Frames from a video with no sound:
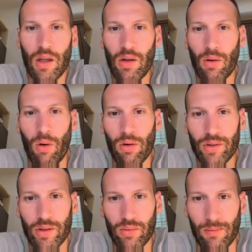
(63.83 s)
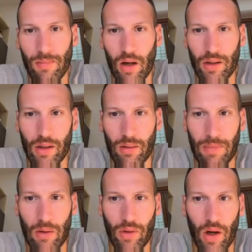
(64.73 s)
In order to model
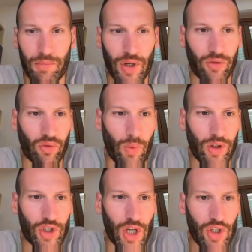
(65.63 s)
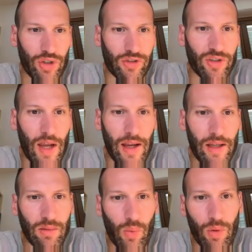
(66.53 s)
compound objects with changing
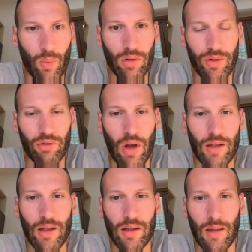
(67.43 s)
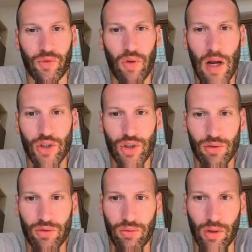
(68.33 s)
state, we will design data
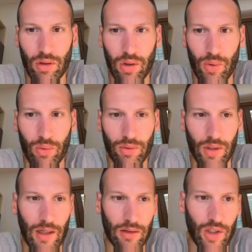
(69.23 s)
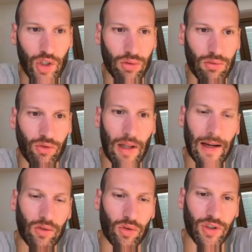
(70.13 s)
abstractions to include, in addition to
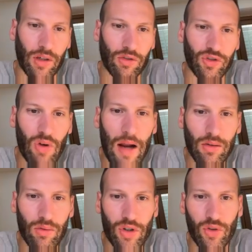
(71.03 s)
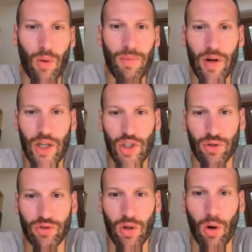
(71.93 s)
selectors and constructors,
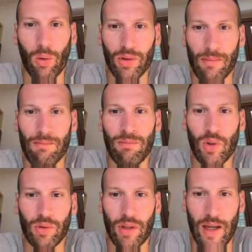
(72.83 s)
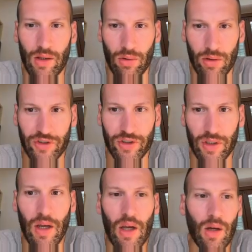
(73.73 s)
operations called mutators,
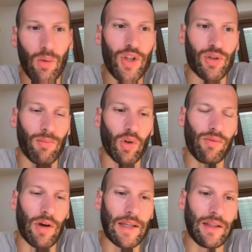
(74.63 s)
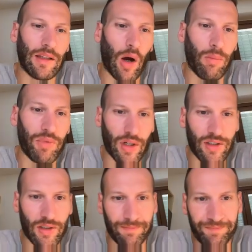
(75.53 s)
which modify data objects.